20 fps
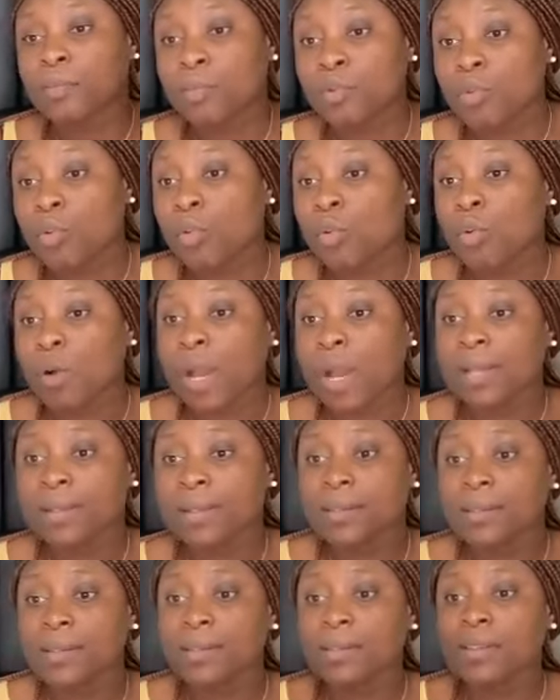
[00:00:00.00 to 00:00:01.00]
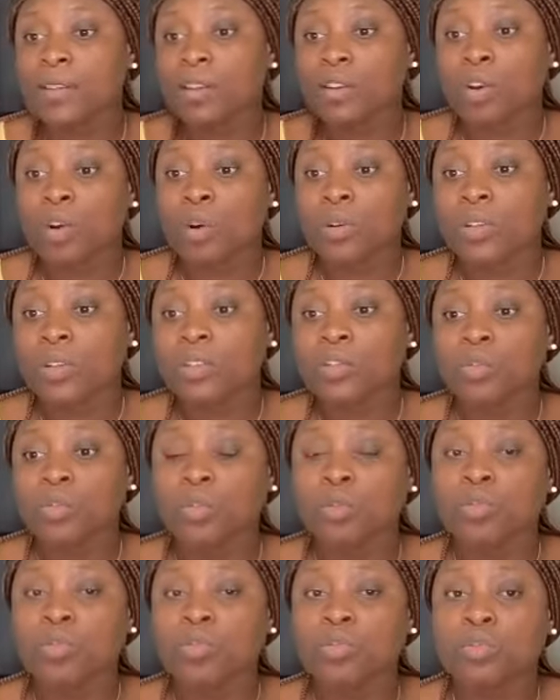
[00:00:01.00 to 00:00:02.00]
pro and this is the con. You
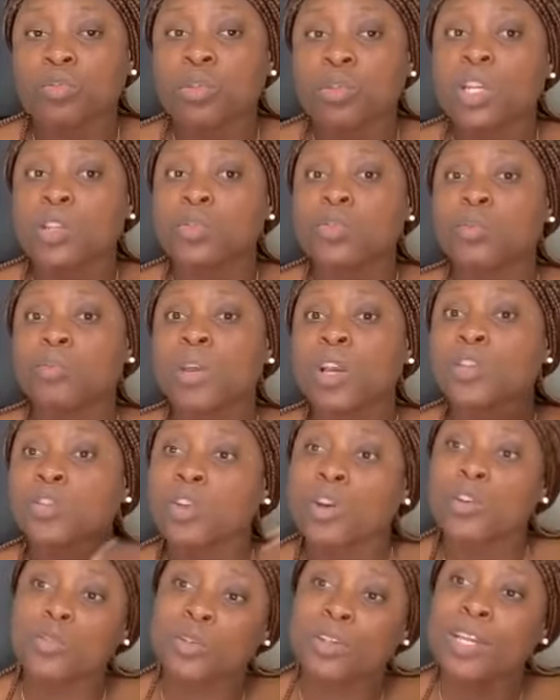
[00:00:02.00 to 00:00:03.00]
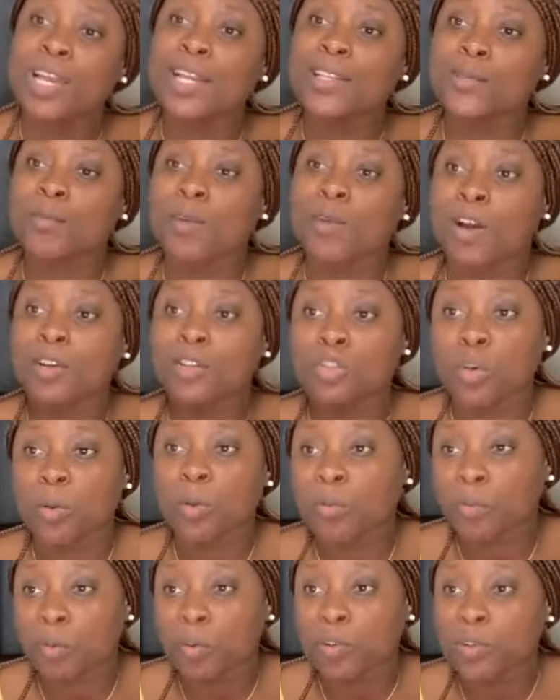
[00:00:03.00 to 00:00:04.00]
know, you need to make sure you get one
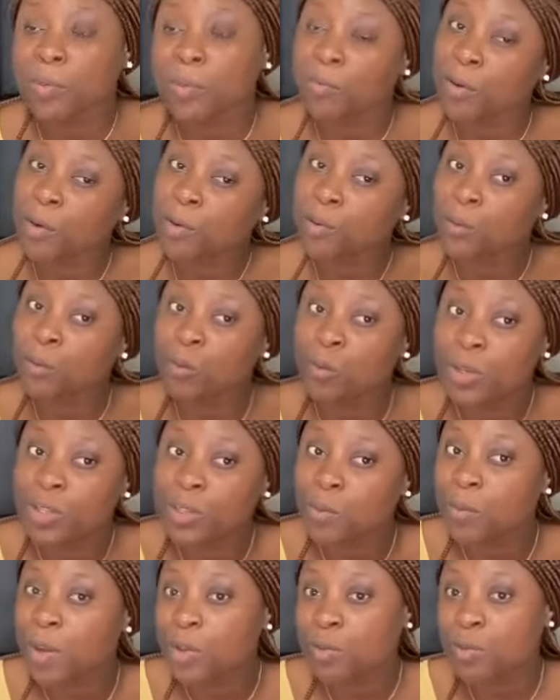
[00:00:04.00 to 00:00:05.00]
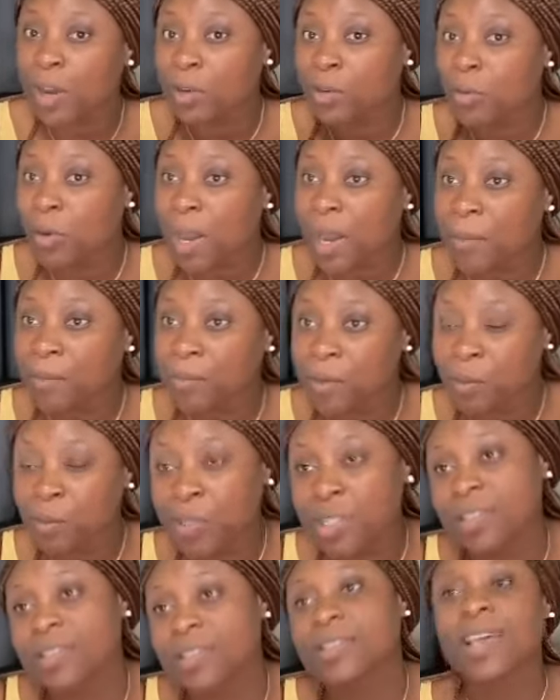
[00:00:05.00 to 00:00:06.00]
job first before you quit where you are not happy
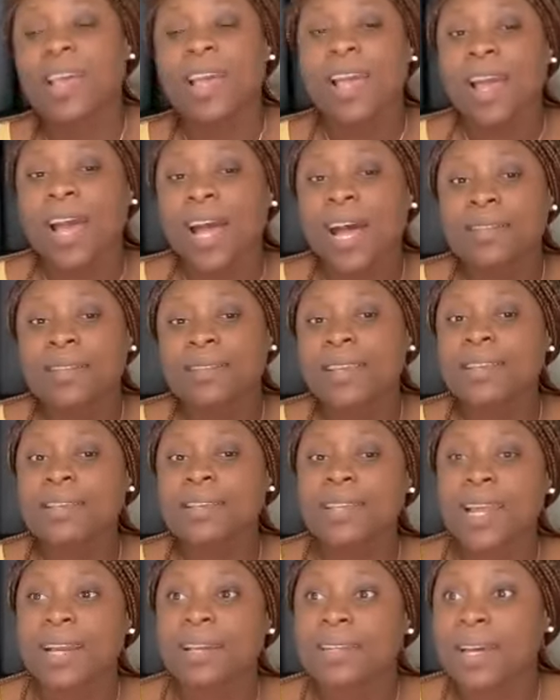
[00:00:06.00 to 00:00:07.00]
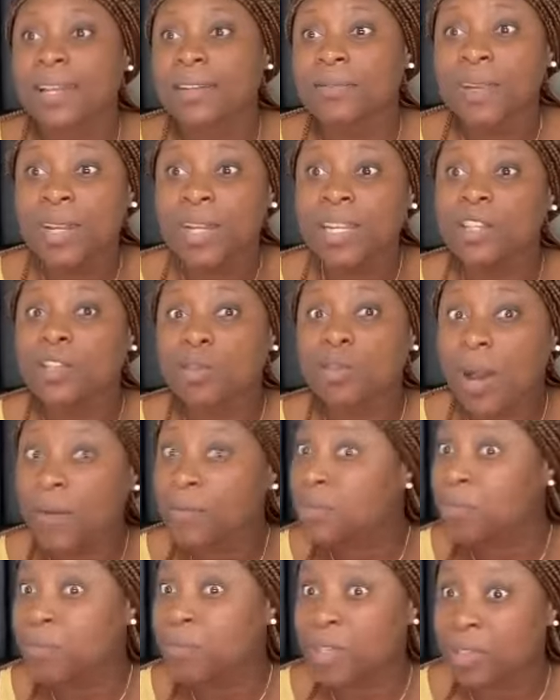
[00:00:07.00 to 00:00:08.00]
with and things like that. Really, you
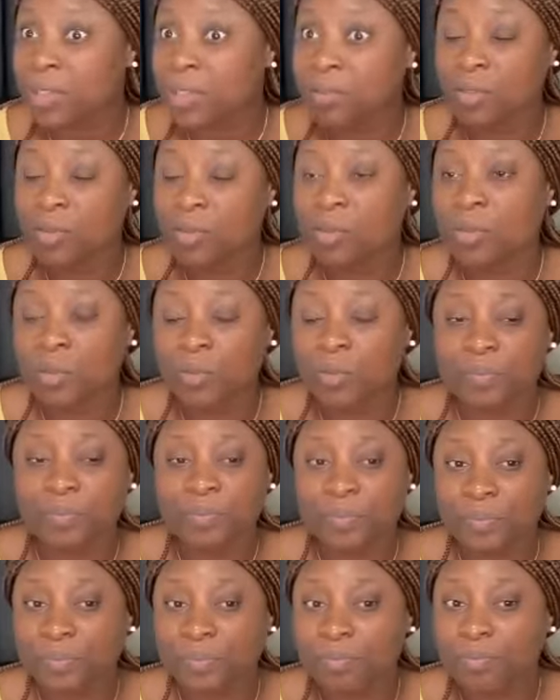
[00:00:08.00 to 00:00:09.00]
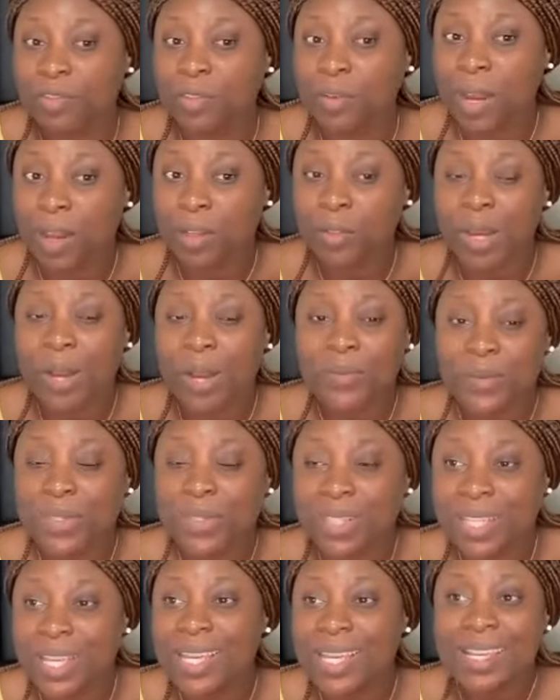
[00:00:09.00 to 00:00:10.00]
have to be, you know, you have to
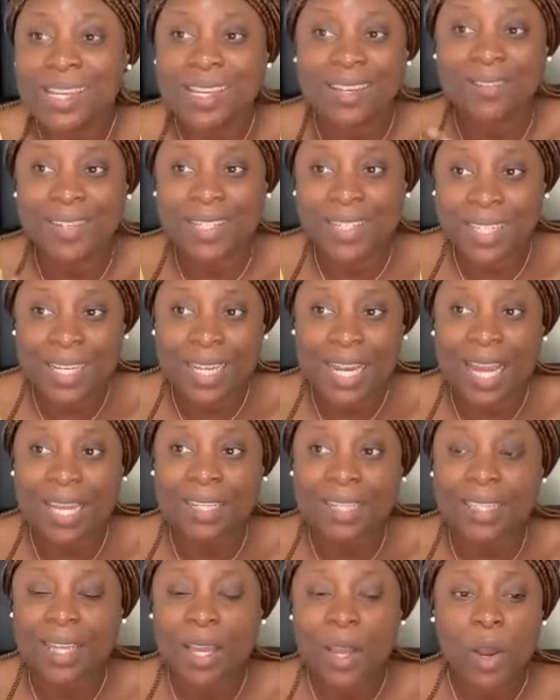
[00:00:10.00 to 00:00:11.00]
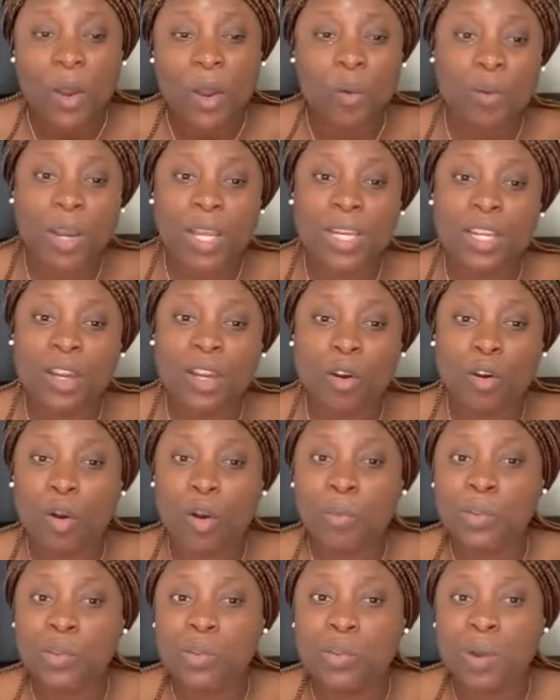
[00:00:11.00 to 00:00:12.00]
think critically when it
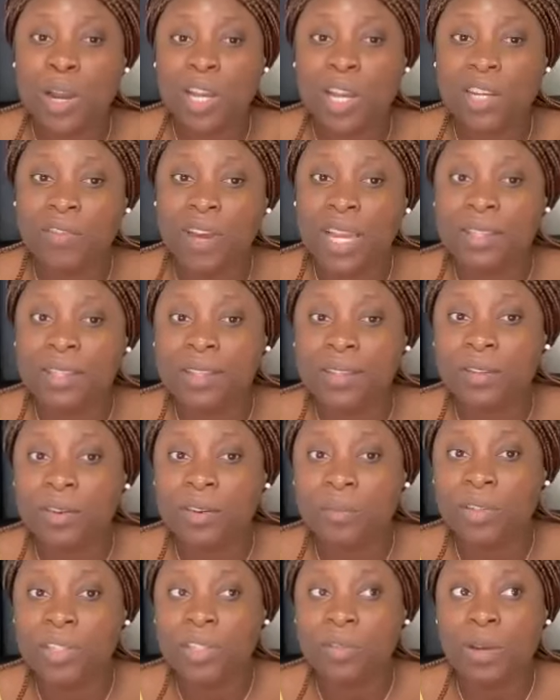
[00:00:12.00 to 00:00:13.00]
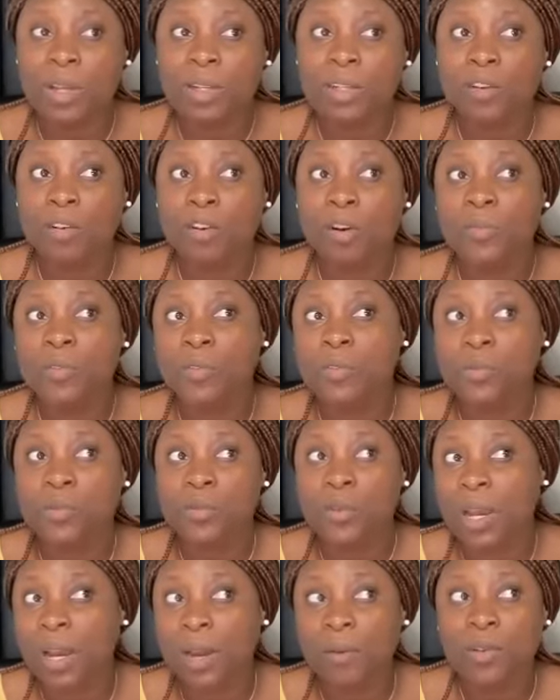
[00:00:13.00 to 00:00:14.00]
comes to advising somebody when it comes to
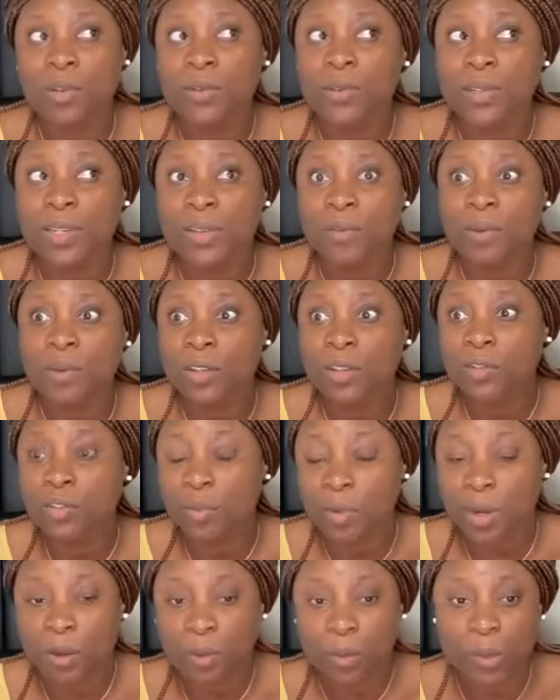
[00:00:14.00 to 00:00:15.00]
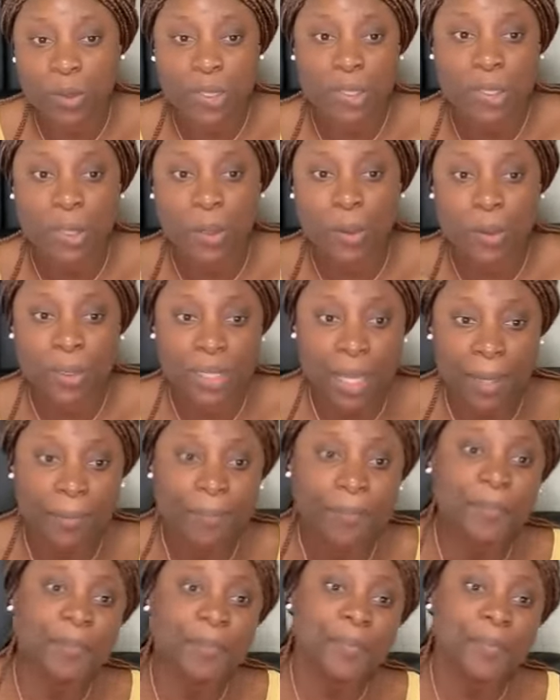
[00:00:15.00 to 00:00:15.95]
you. I want to leave one job and go to the other.